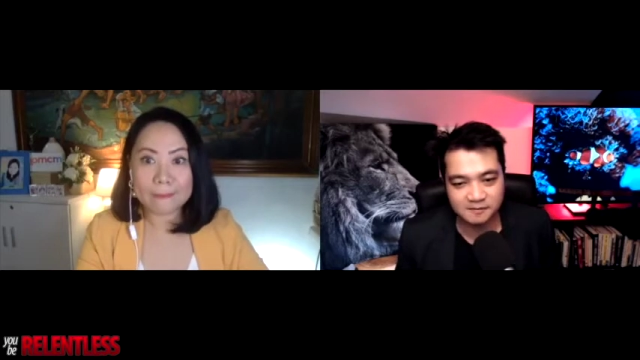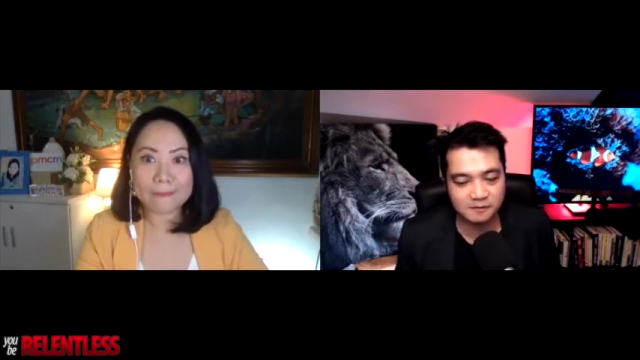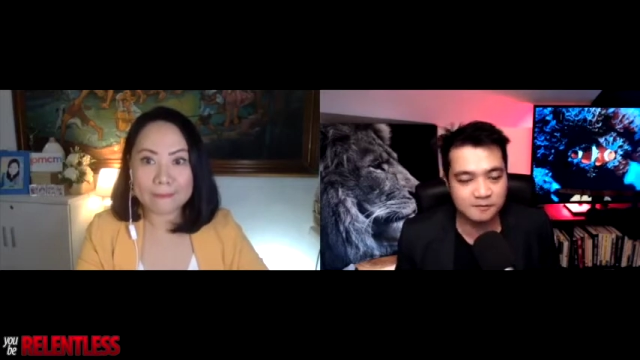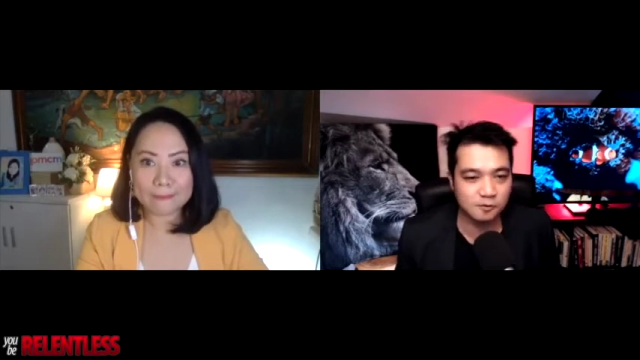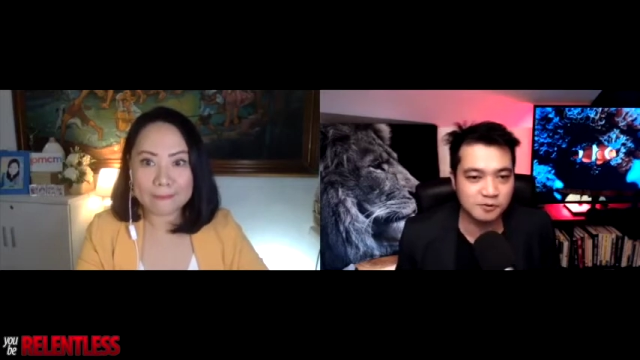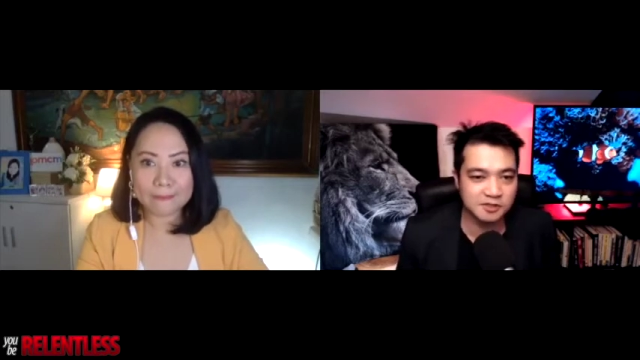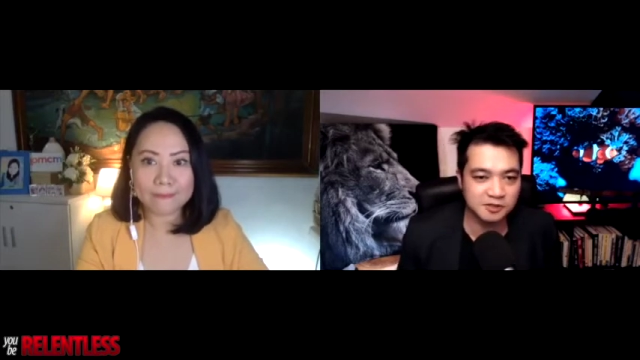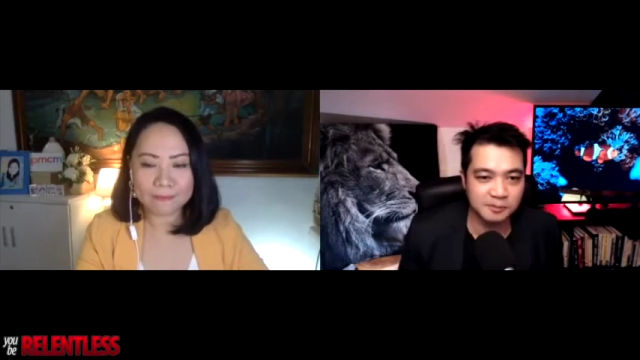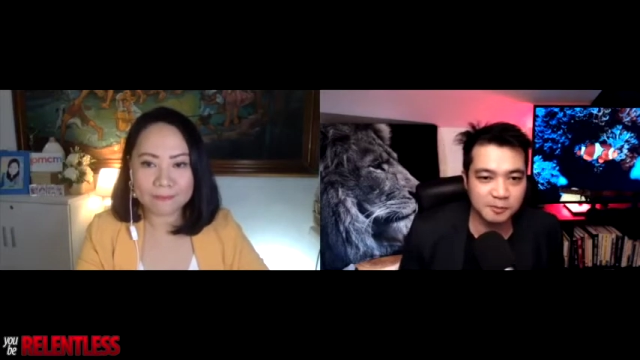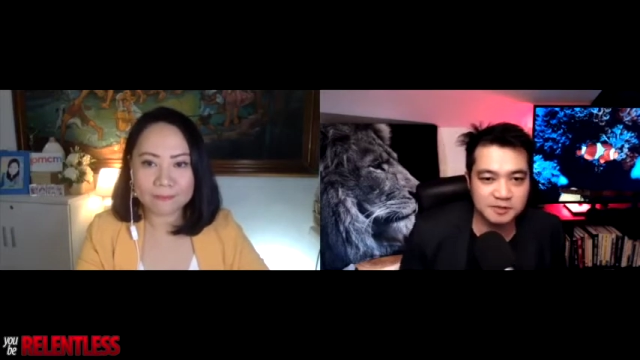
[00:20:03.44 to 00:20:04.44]
Speaker 1: influenced you
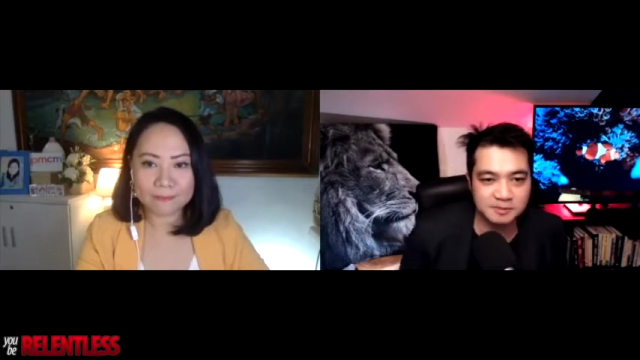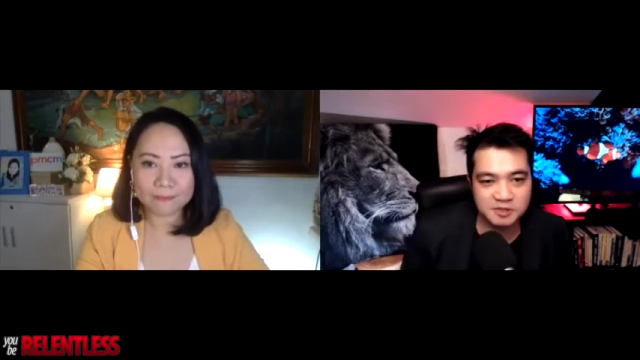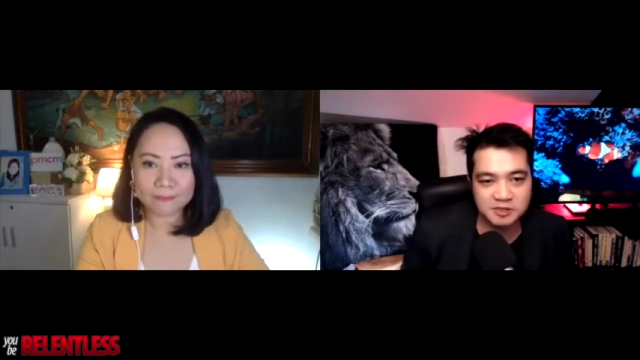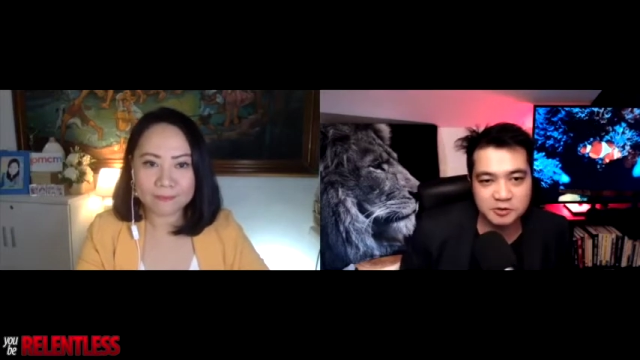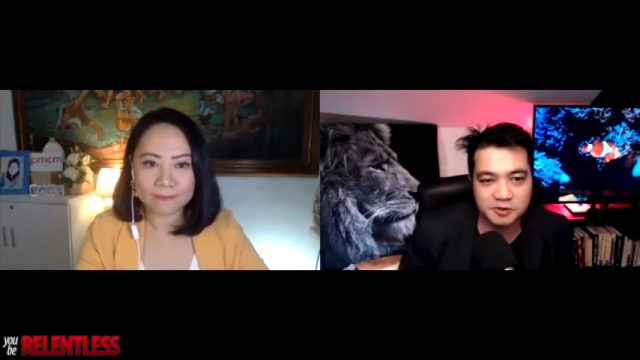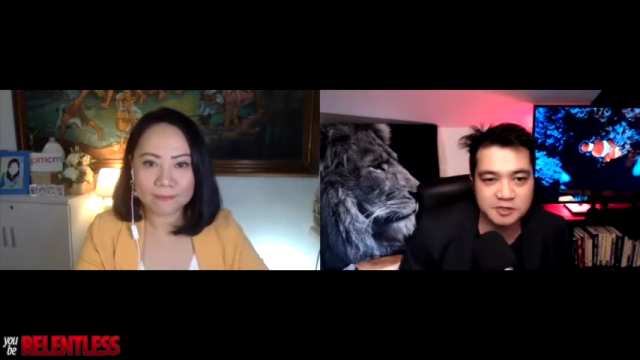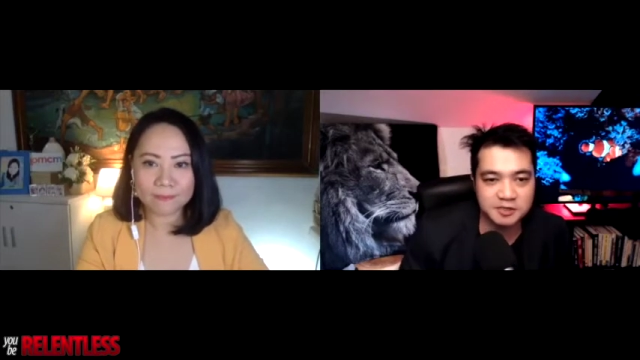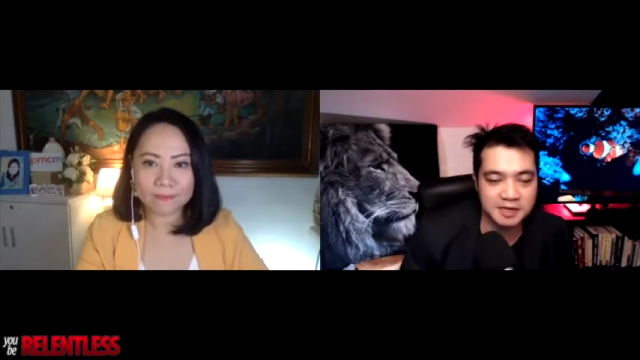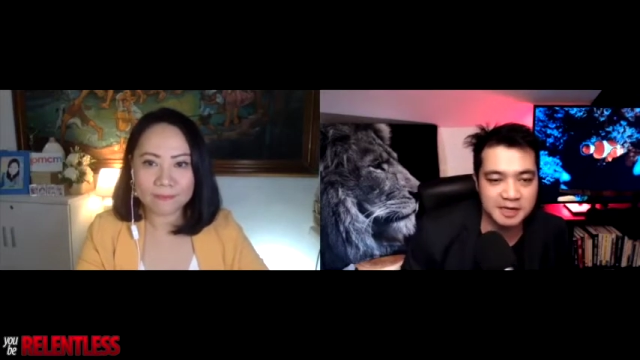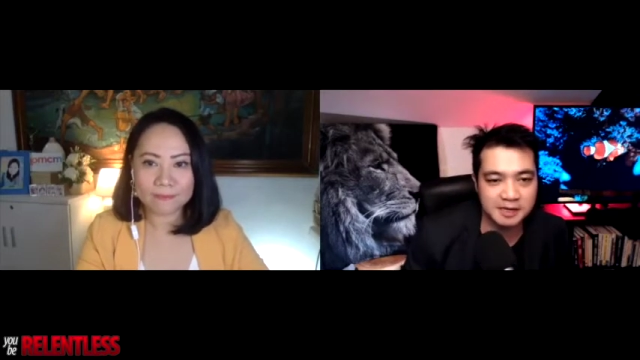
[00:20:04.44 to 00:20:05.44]
the most? I'm just curious,
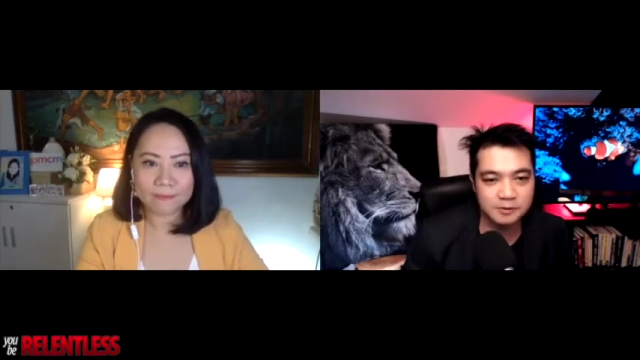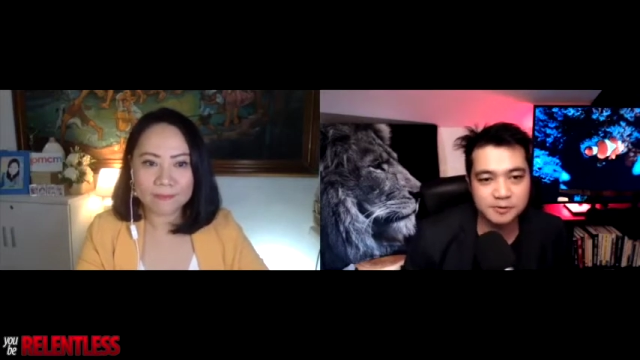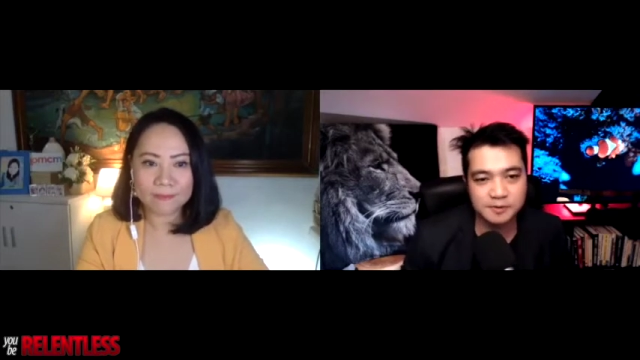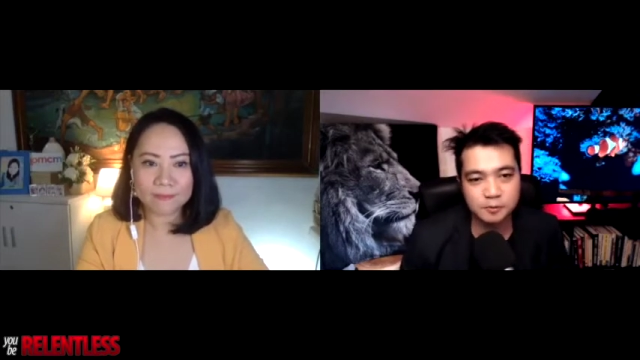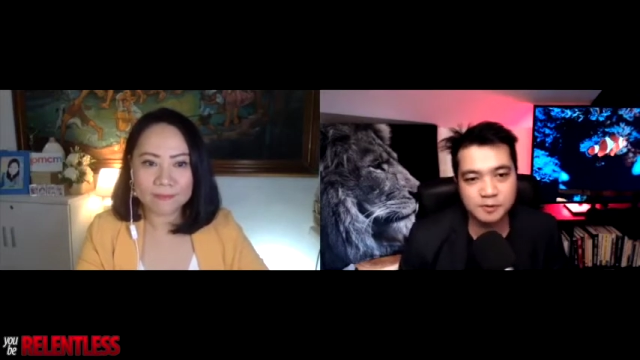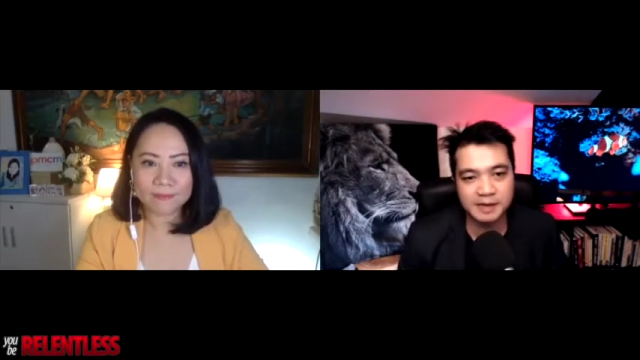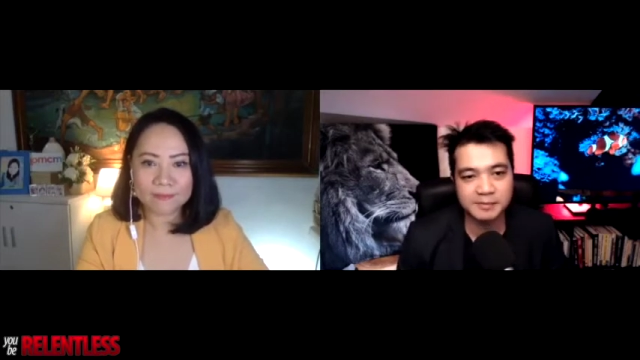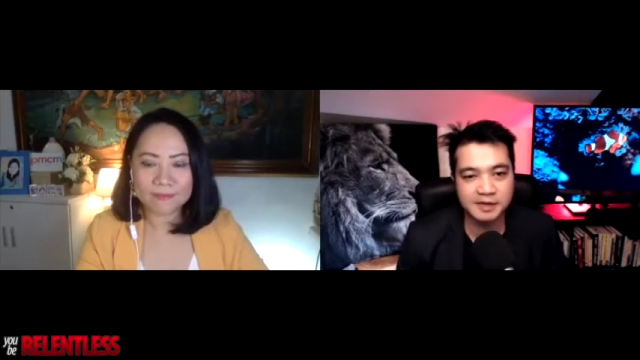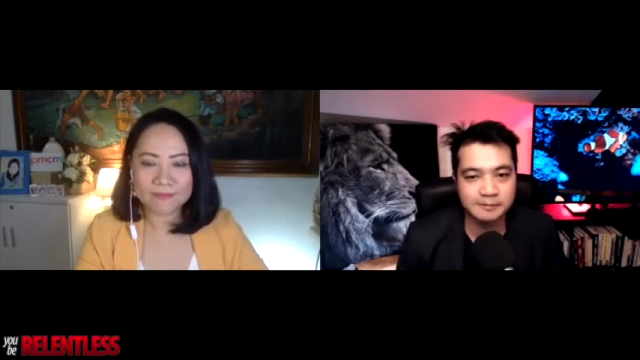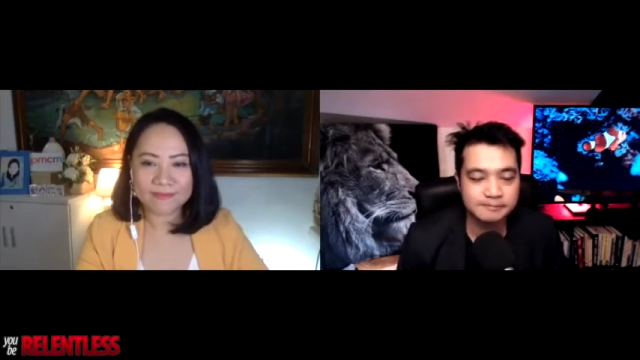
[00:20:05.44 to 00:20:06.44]
uh, who, who would that
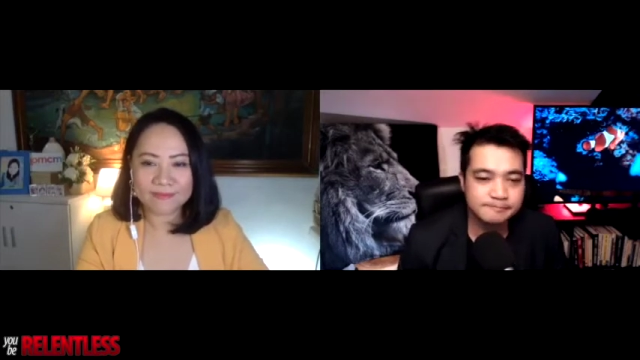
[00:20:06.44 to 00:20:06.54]
be?